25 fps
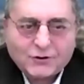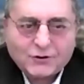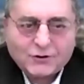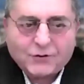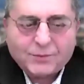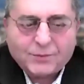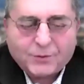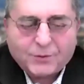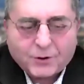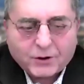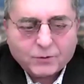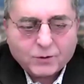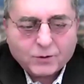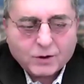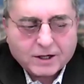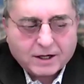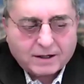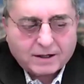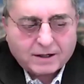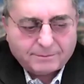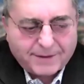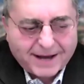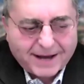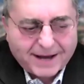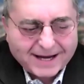the report will
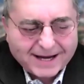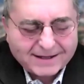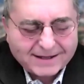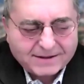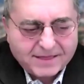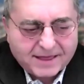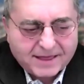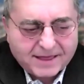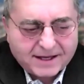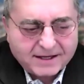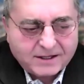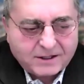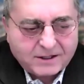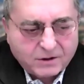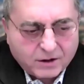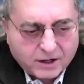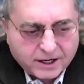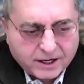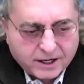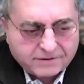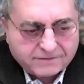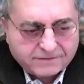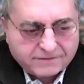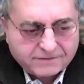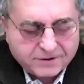come back. Thank you,
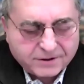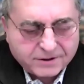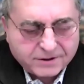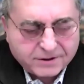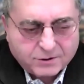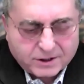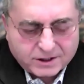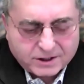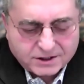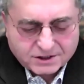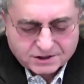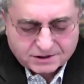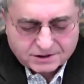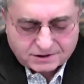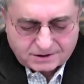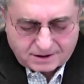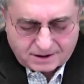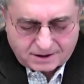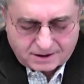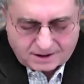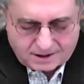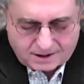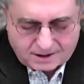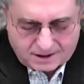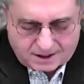Ira, for the question.
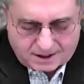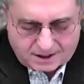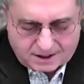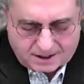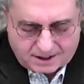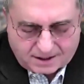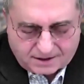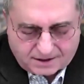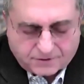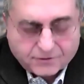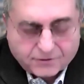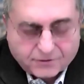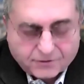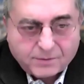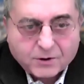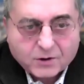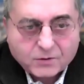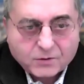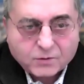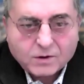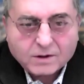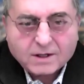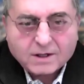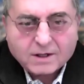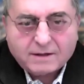Uh, the
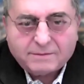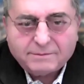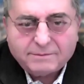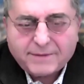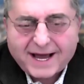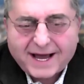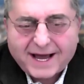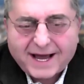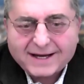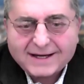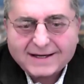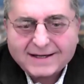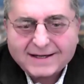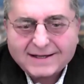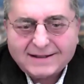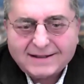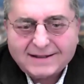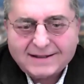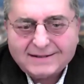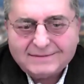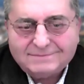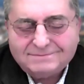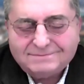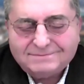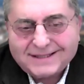report will come back,
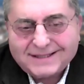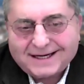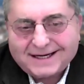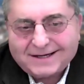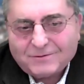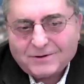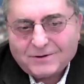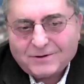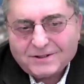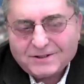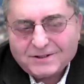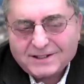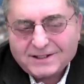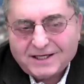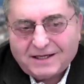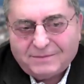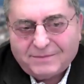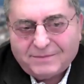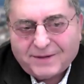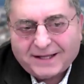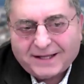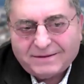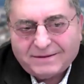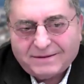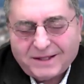um, I want to say
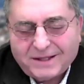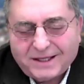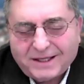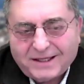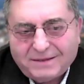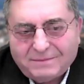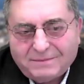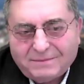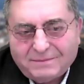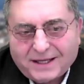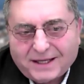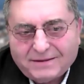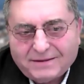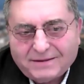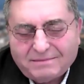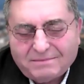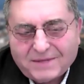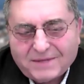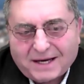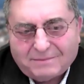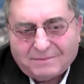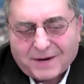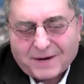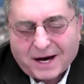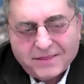about in about
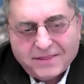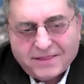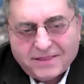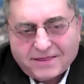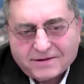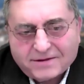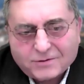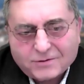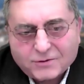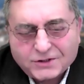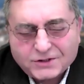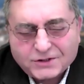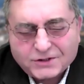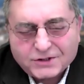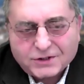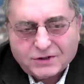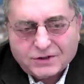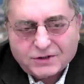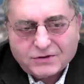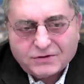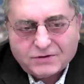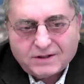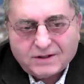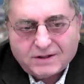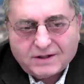a month or
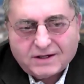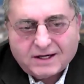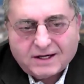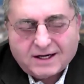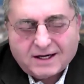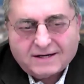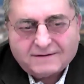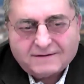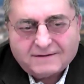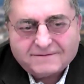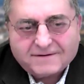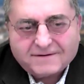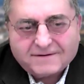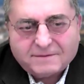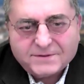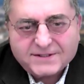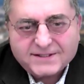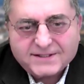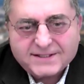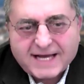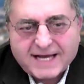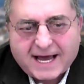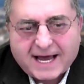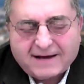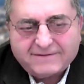so uh, from
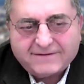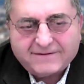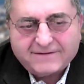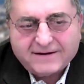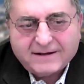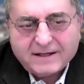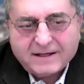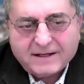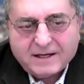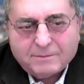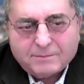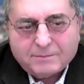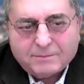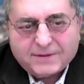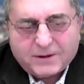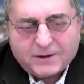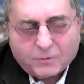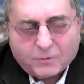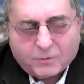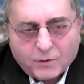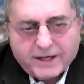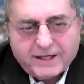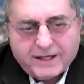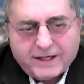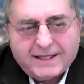staff. But the
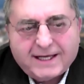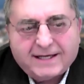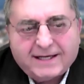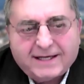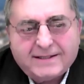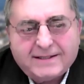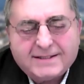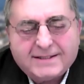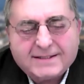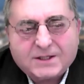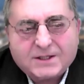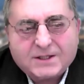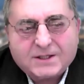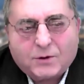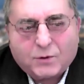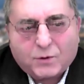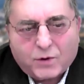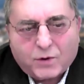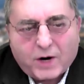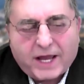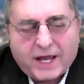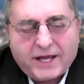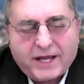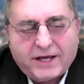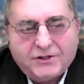way that it's
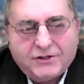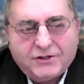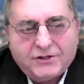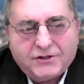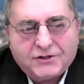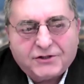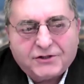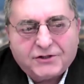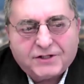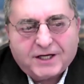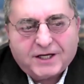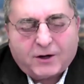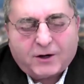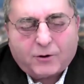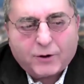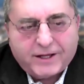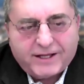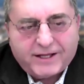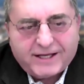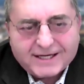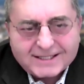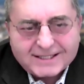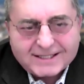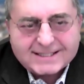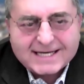arranged or
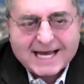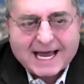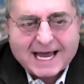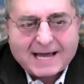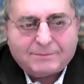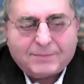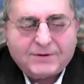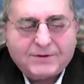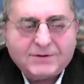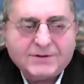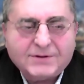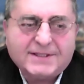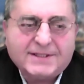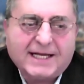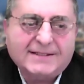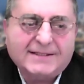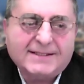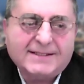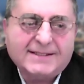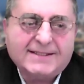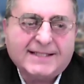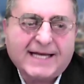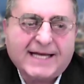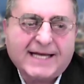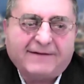the examples that
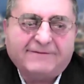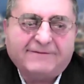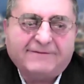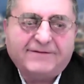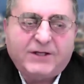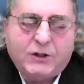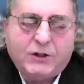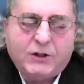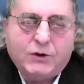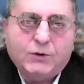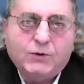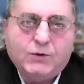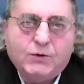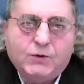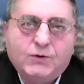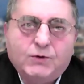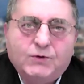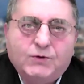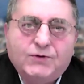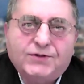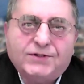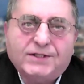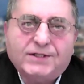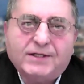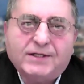staff
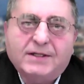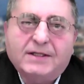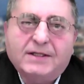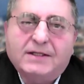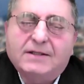used